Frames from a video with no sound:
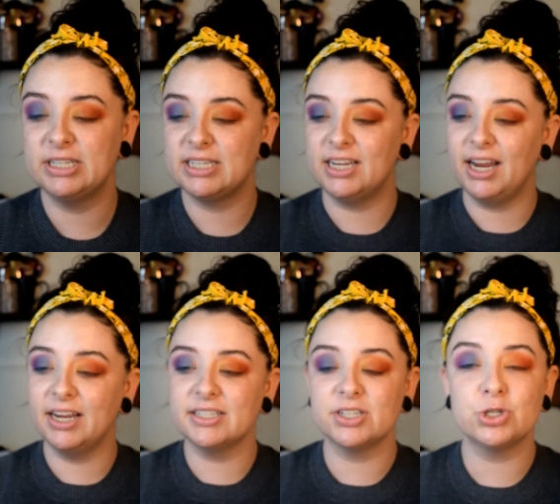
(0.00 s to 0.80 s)
today
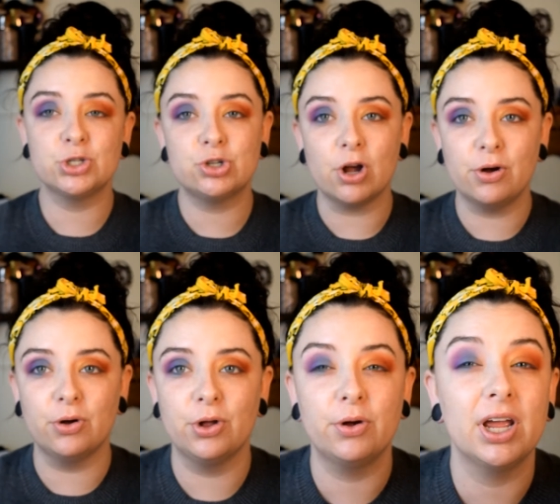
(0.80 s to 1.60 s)
is a
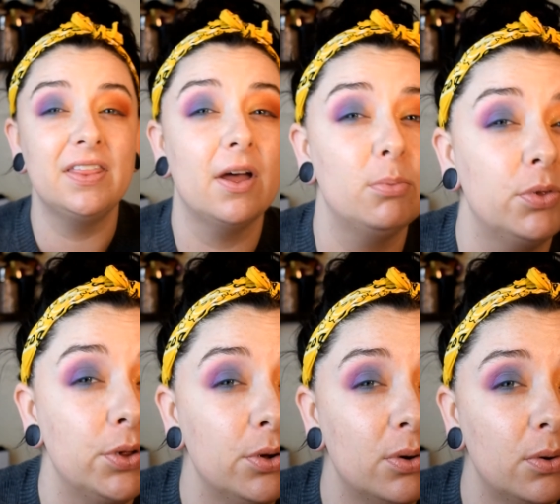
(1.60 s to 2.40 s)
struggle. Okay, that
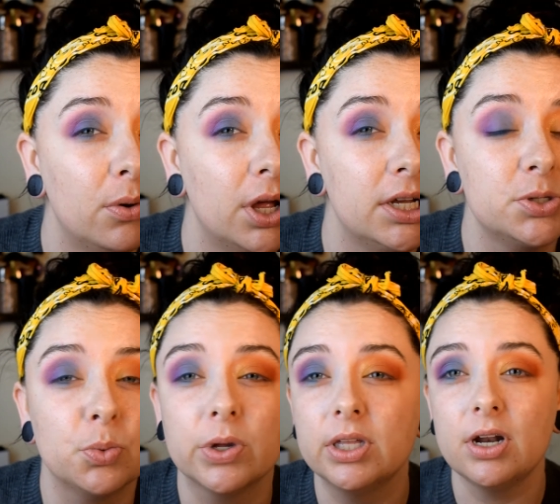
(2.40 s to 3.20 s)
blue is
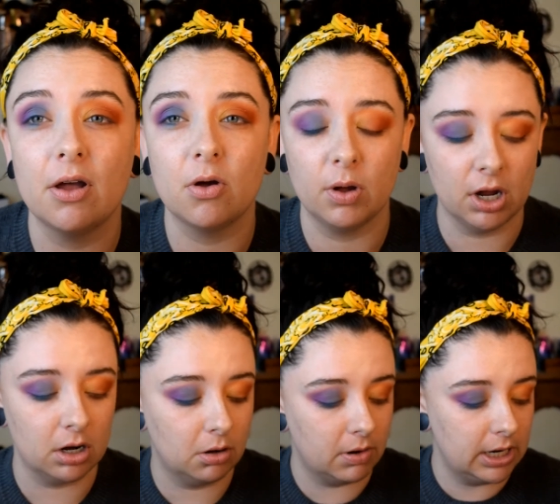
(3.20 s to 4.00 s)
really not going
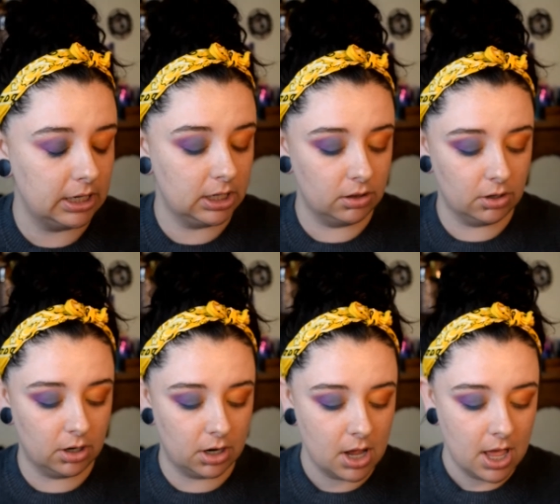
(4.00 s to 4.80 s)
on great
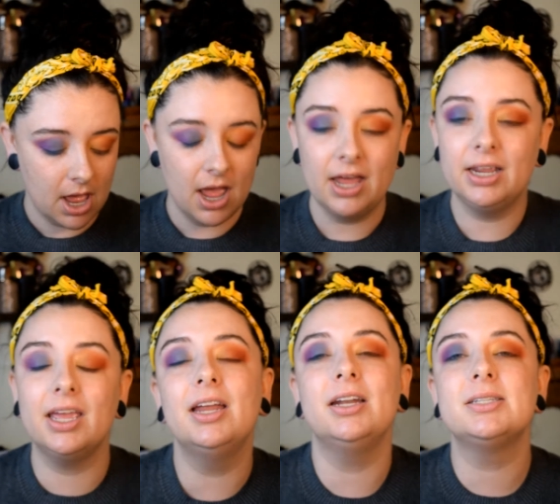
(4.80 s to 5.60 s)
either. And
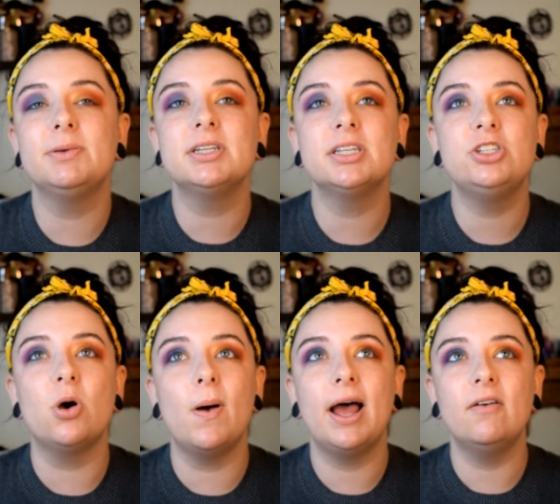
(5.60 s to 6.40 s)
again, it's because I
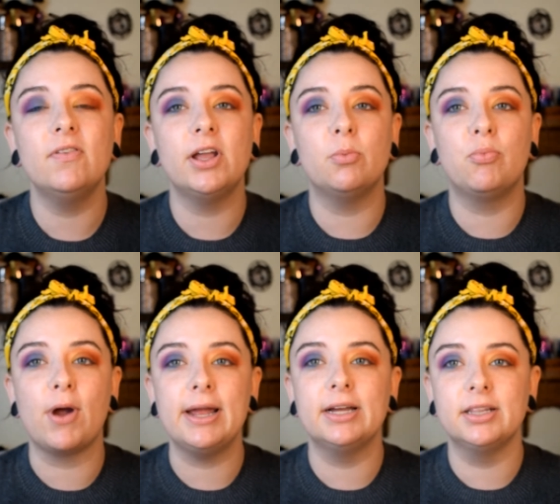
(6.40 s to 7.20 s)
don't have like a
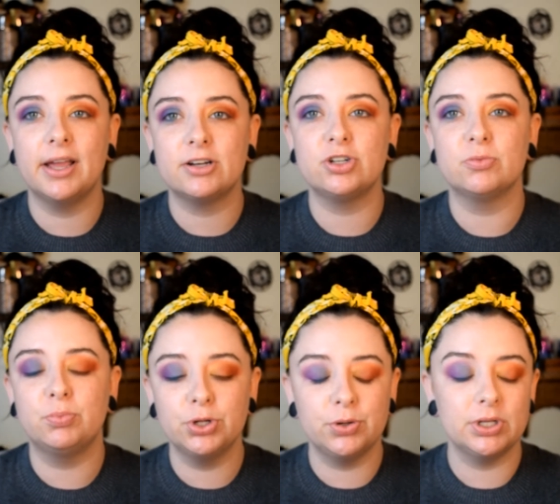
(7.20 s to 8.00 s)
bright electric
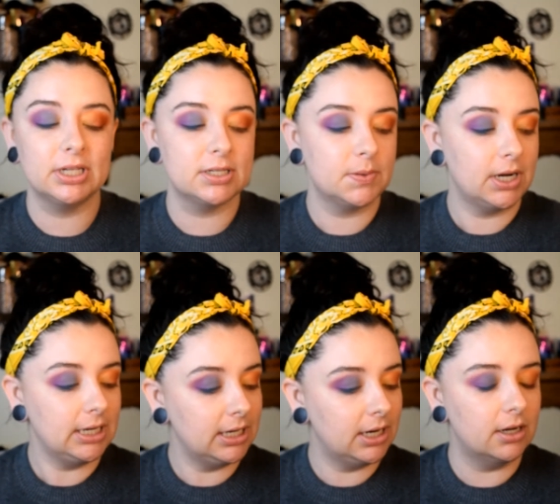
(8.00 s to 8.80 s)
blue, and that's what I
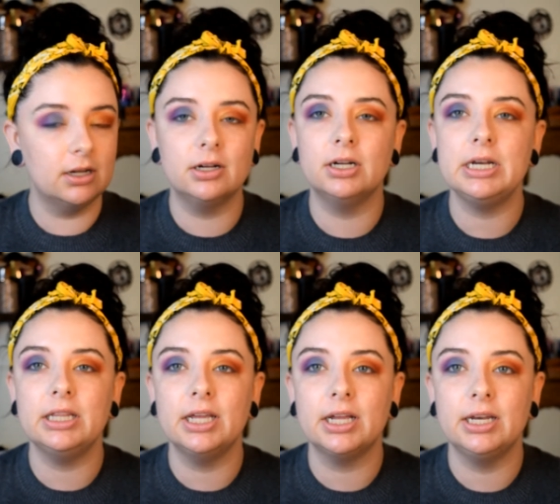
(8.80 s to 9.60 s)
need. Oh, I need
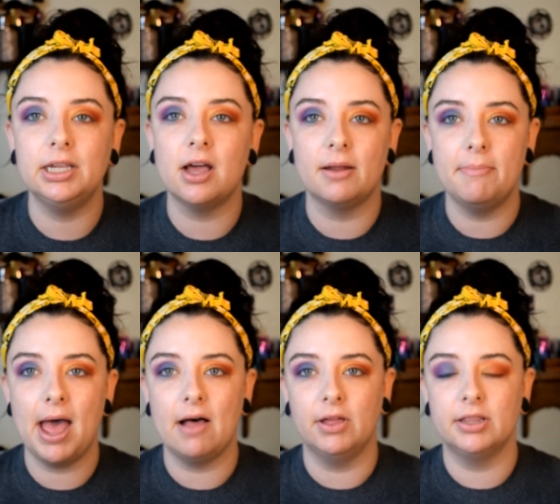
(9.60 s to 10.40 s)
like a neon
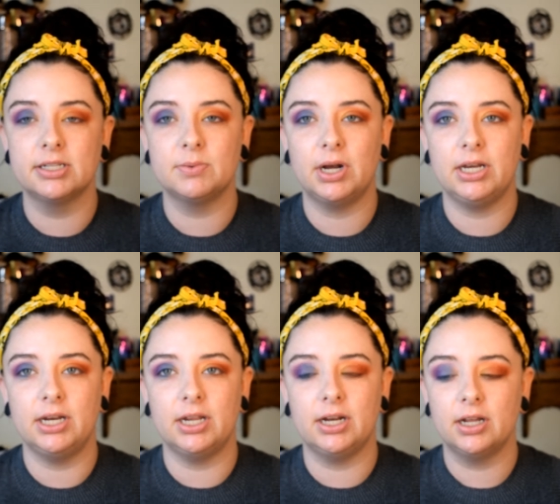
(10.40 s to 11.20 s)
palette. That's what I
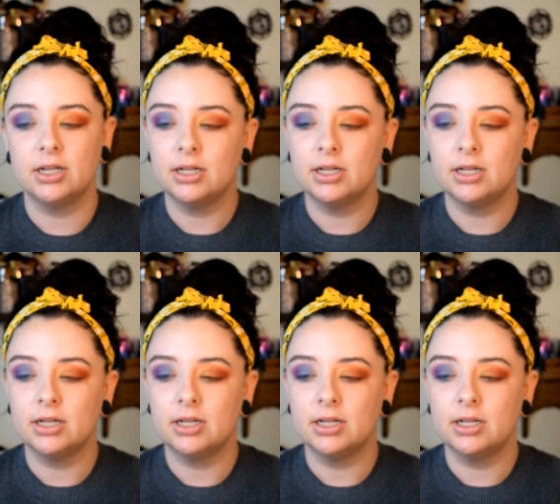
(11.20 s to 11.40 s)
needed.